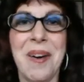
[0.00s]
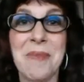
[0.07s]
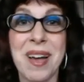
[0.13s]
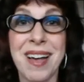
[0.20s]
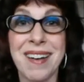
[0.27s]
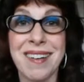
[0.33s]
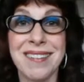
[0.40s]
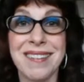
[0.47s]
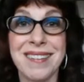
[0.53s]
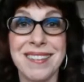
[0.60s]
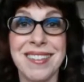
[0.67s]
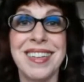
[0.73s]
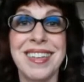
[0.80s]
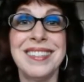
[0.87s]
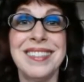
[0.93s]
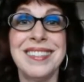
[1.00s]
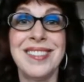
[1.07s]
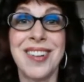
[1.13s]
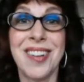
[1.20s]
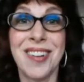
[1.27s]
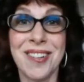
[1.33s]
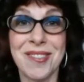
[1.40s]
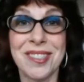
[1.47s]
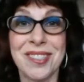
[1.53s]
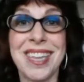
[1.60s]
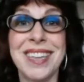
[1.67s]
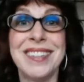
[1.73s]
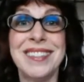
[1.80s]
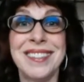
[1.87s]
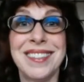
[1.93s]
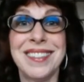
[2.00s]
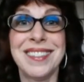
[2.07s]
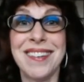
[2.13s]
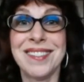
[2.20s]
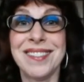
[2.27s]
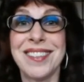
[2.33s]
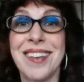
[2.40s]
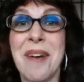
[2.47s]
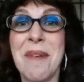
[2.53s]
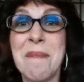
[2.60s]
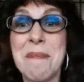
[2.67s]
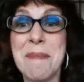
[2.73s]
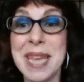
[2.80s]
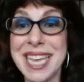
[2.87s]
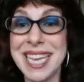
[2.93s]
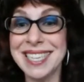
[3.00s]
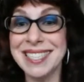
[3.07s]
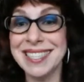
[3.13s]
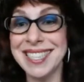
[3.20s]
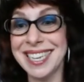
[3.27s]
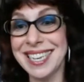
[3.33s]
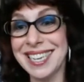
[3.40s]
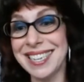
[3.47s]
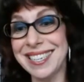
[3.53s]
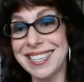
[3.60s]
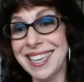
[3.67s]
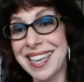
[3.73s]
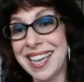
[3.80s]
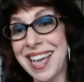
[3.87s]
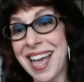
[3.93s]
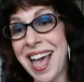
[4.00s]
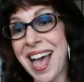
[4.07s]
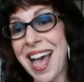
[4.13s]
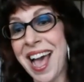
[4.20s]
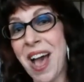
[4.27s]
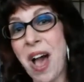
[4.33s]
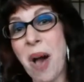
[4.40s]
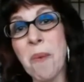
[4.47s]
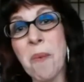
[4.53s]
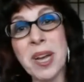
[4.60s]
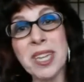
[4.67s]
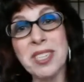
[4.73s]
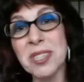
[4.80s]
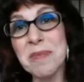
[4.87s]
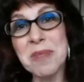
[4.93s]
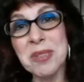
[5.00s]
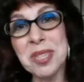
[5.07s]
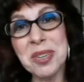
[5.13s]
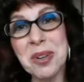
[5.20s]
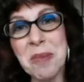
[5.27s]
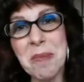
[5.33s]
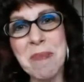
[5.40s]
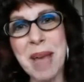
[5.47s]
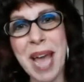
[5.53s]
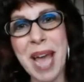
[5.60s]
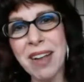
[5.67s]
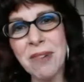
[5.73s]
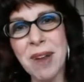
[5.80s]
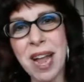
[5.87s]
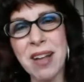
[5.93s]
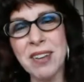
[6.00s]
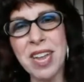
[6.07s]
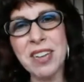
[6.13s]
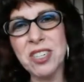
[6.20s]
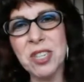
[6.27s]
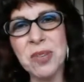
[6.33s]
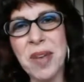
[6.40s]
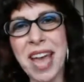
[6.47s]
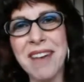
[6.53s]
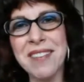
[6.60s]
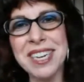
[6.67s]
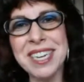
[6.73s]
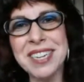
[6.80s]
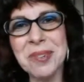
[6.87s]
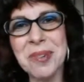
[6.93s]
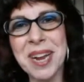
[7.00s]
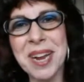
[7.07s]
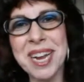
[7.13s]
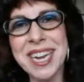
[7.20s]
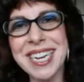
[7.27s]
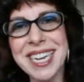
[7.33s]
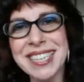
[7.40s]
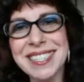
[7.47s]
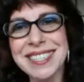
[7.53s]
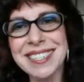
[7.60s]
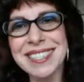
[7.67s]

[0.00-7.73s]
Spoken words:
Well, it shows and it sounds amazing. What's your musical background? Do you have any training?